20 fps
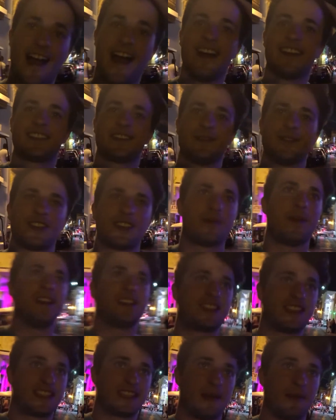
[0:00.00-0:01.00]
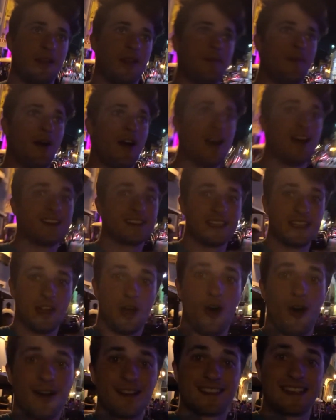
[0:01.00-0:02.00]
Alright, so we just went to some of the bars in
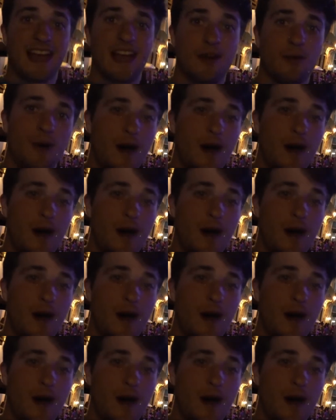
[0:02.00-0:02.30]
Old San